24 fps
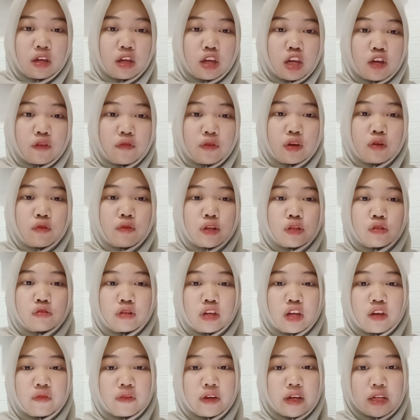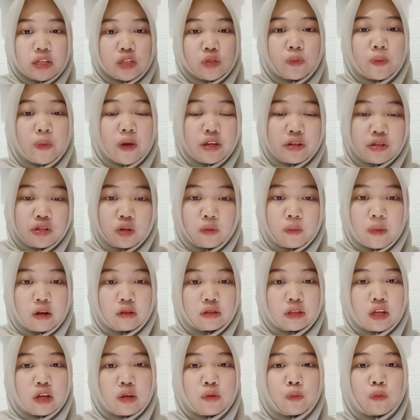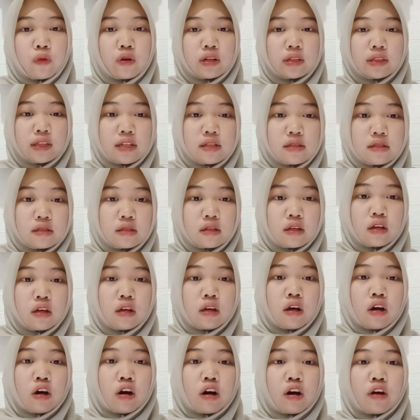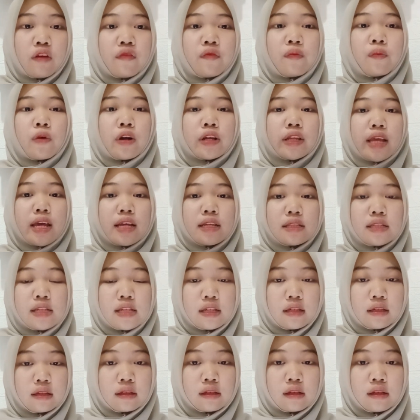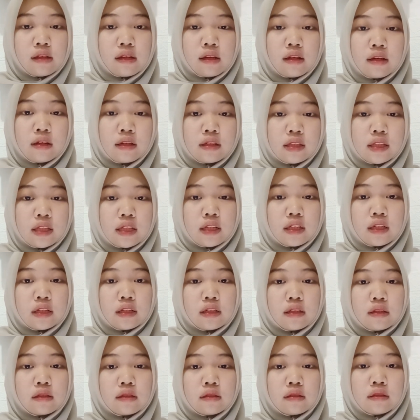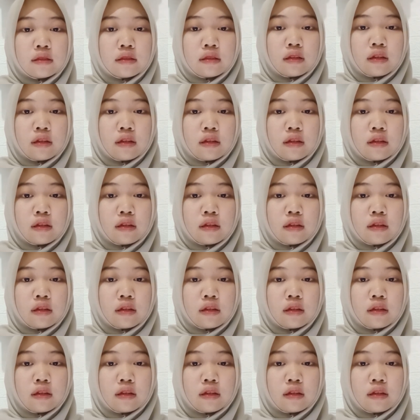if you want to give a speech about the importance of protecting the,